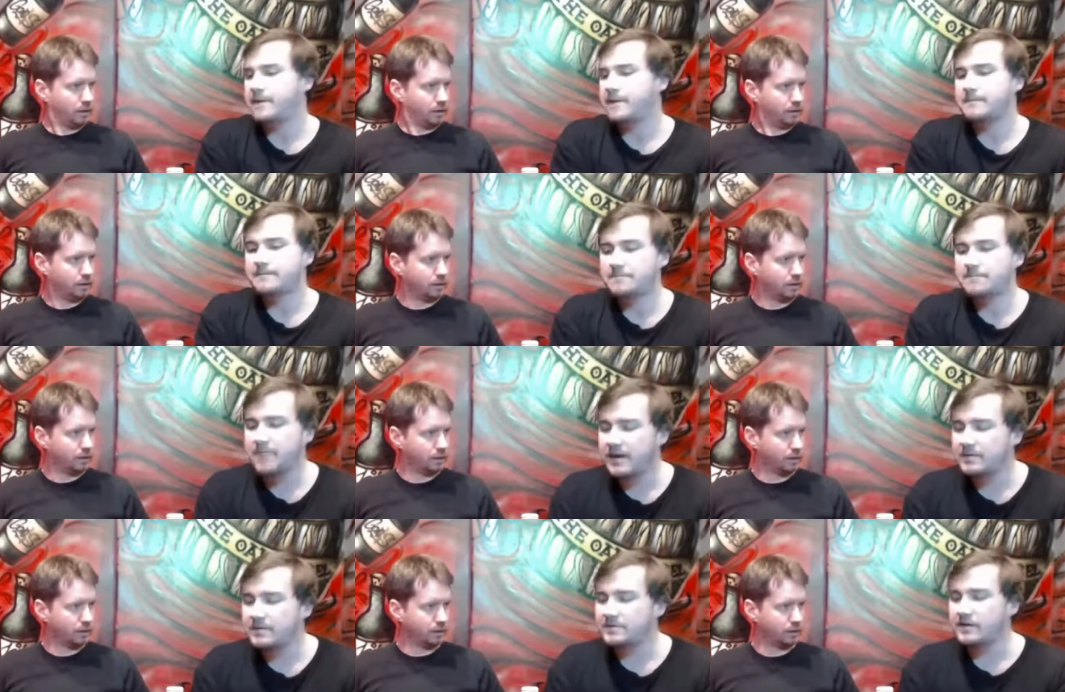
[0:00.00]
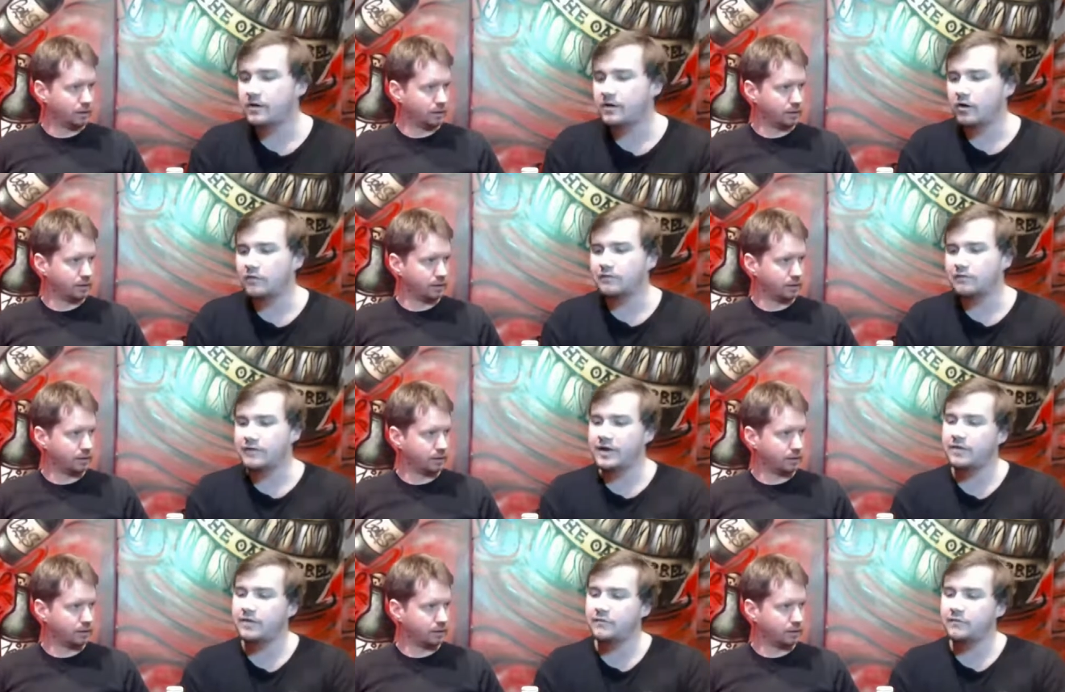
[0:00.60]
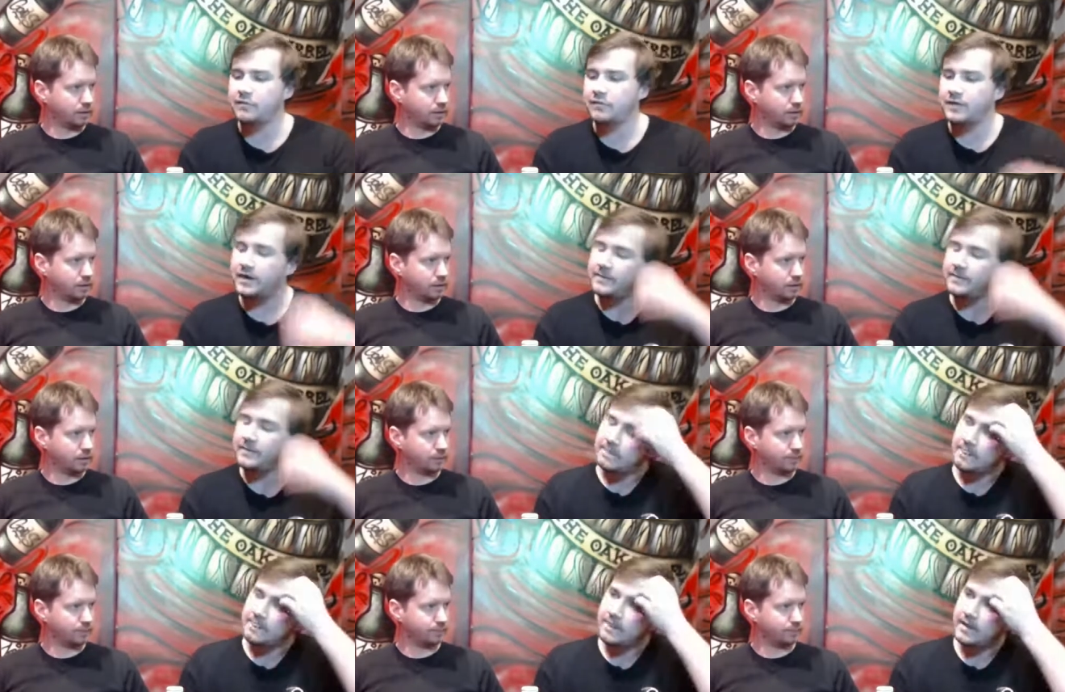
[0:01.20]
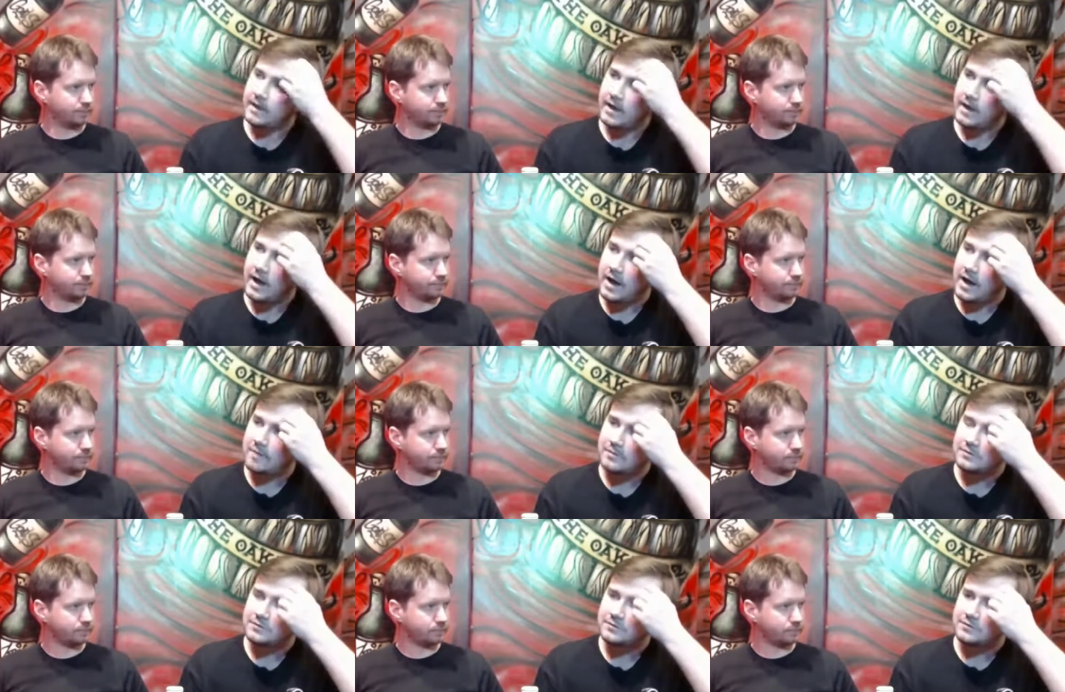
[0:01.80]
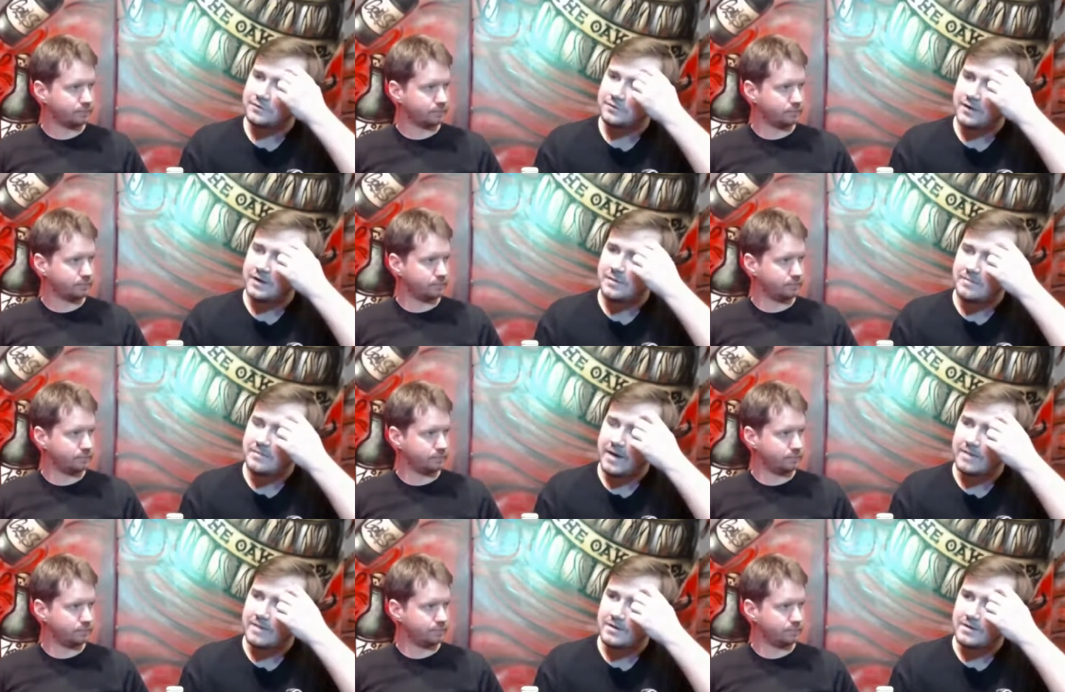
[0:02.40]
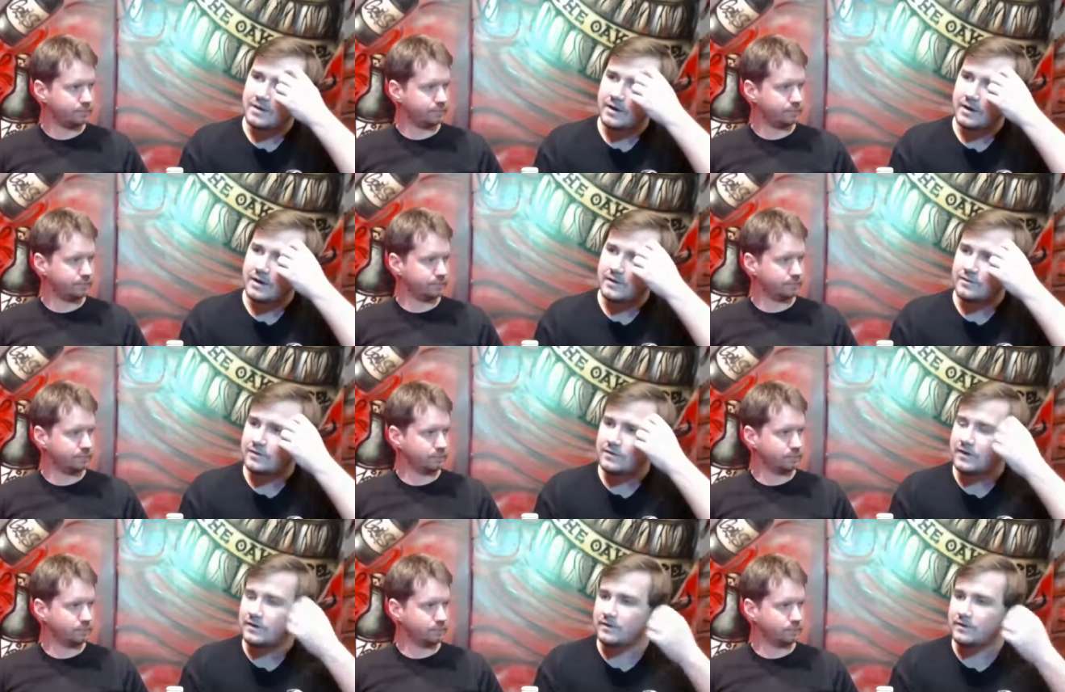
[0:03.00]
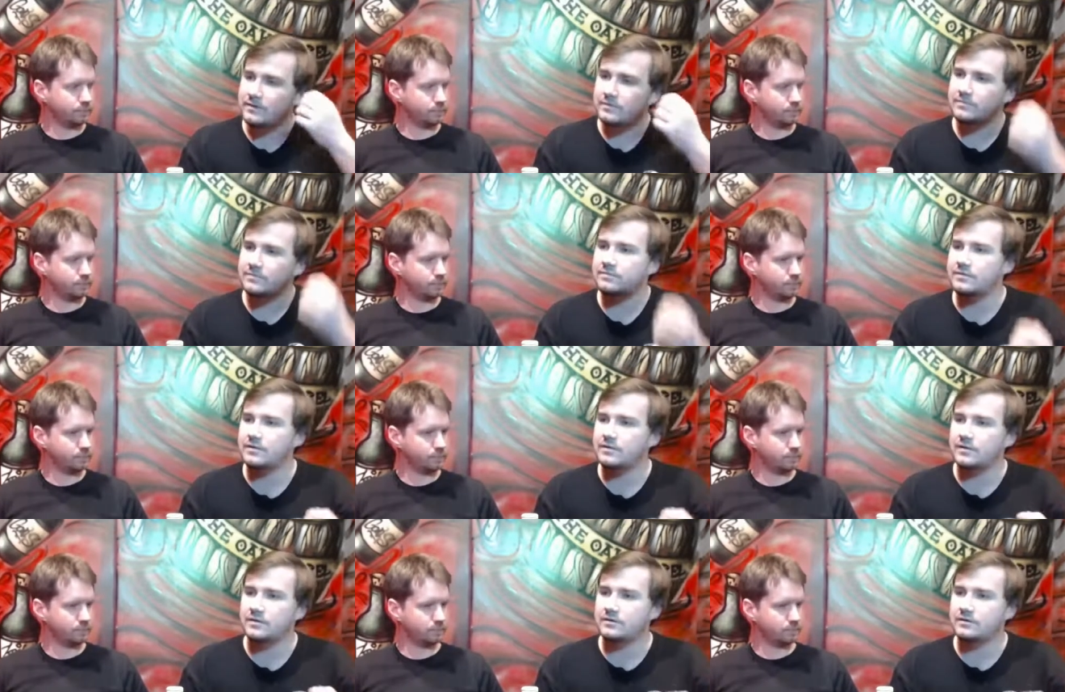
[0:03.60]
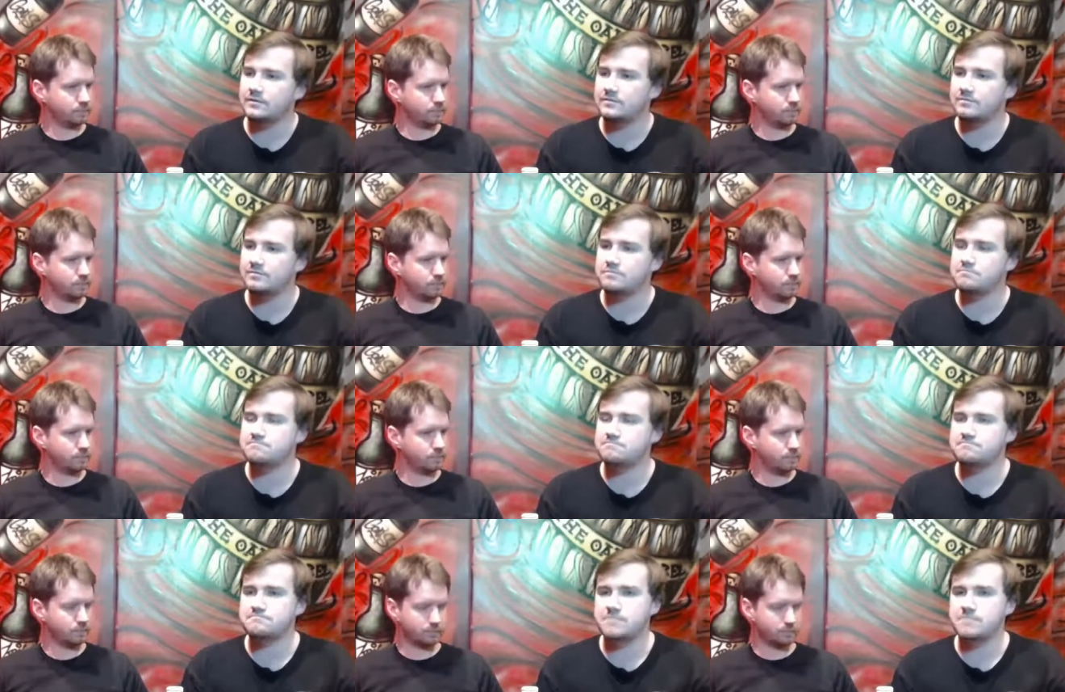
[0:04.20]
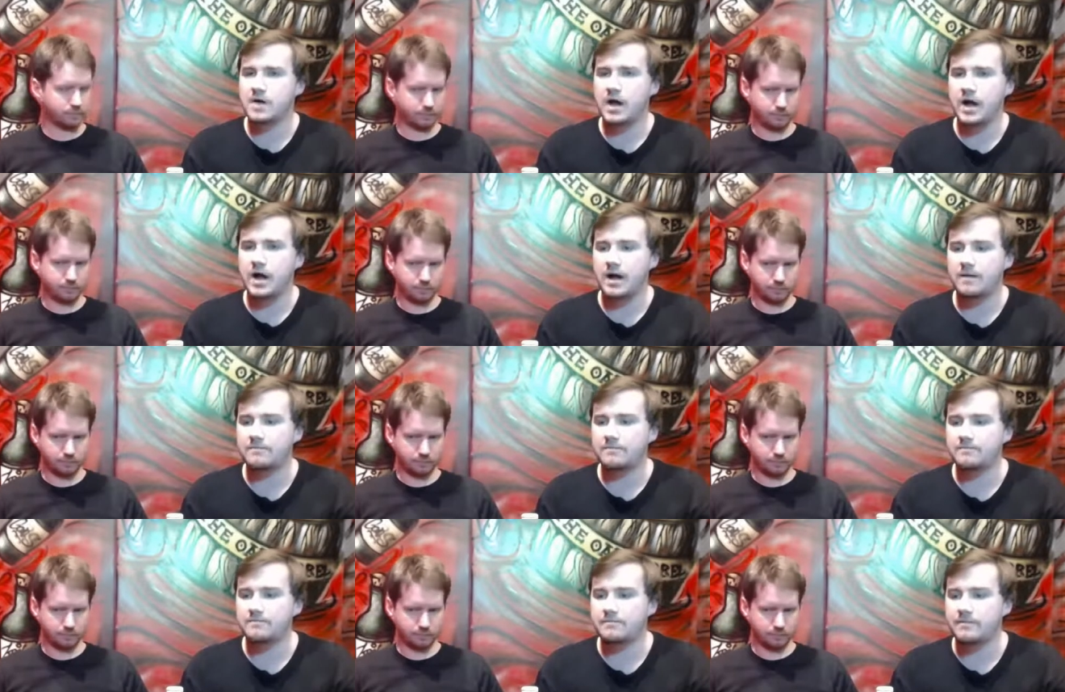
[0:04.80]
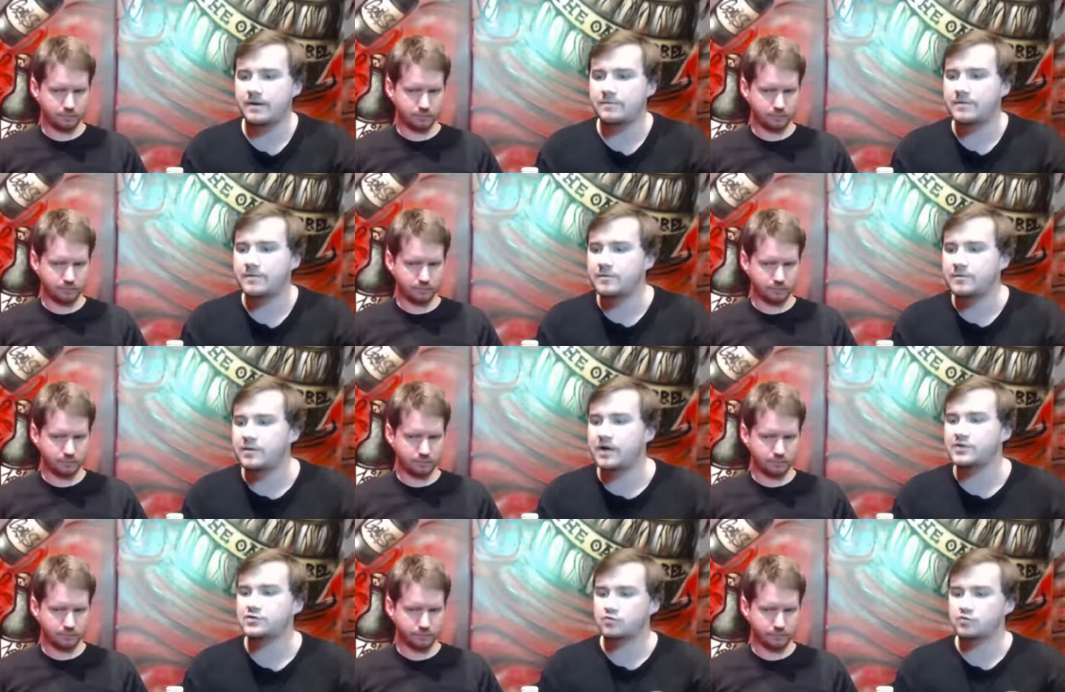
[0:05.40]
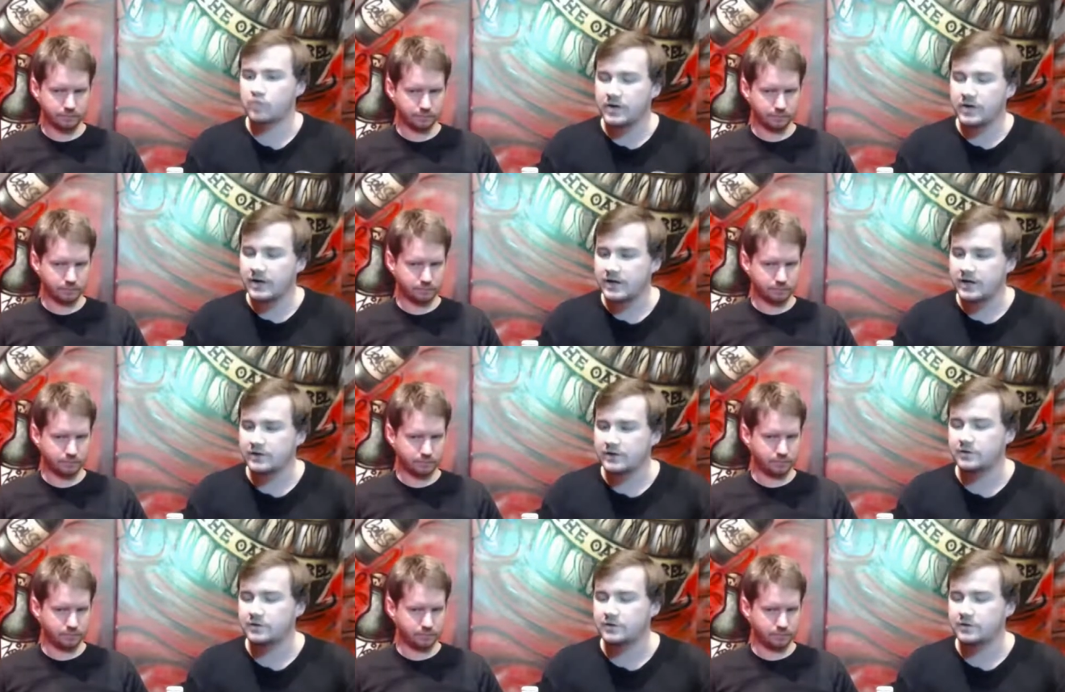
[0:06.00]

Speaker 1: Maybe it's that old faithful thing. Um, but also think maybe the, the, the maybe people aren't drinking